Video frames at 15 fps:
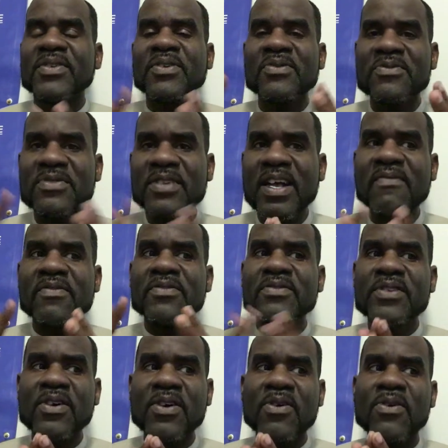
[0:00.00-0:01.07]
You never
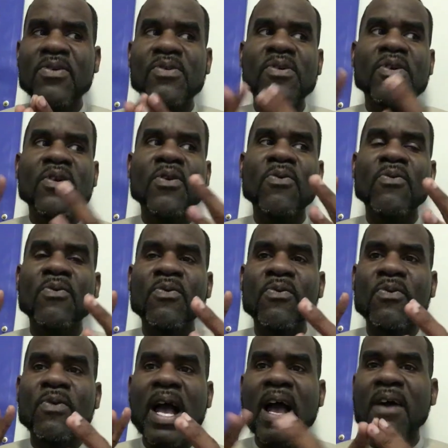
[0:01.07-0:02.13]
know
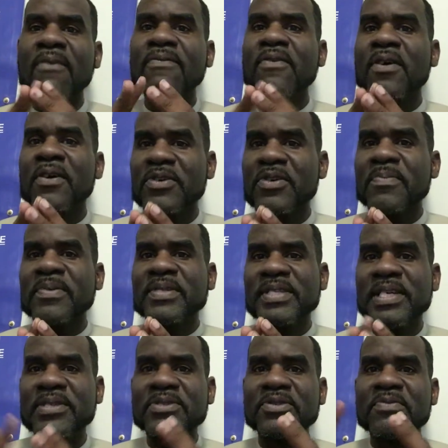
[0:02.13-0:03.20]
how far your
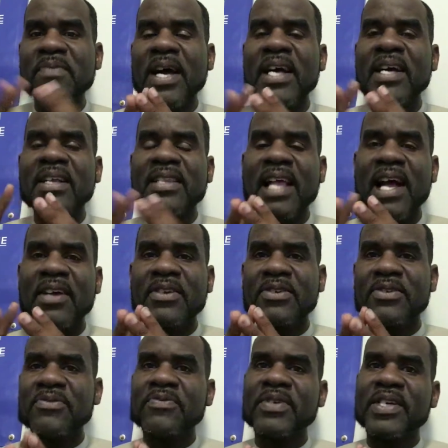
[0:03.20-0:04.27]
potential might allow
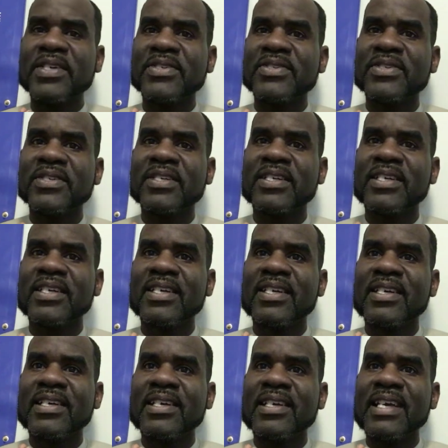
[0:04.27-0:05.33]
you to reach.
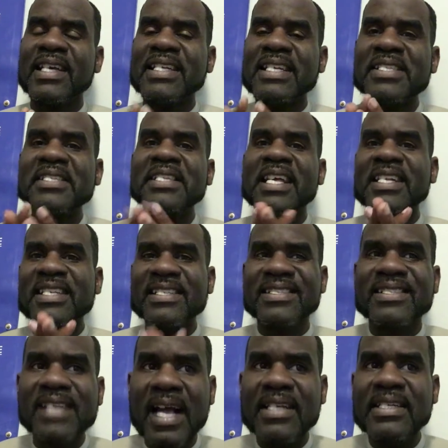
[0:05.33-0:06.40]
And isn't that
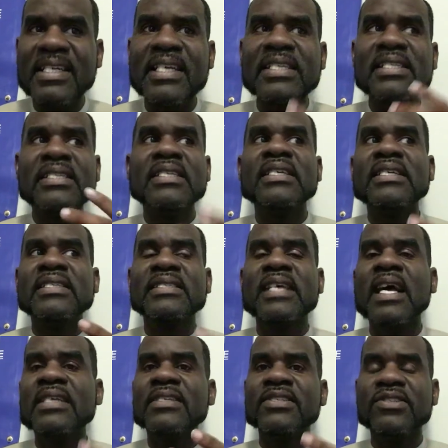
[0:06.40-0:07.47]
exciting? Isn't it
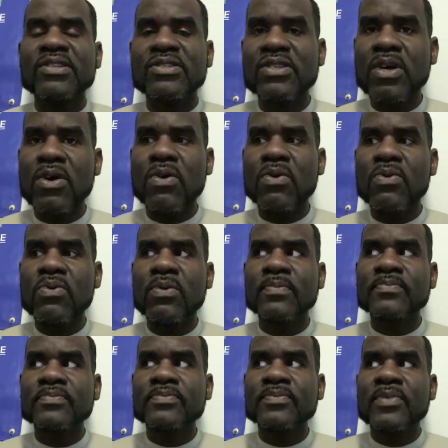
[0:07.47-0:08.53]
exciting to know
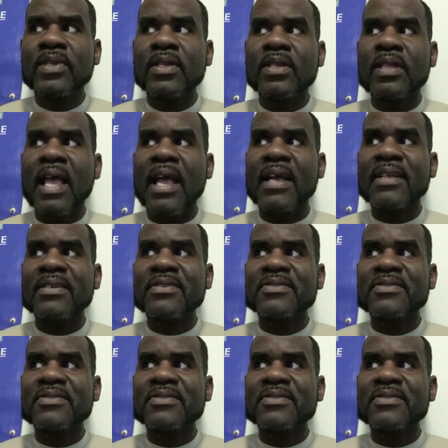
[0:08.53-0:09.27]
that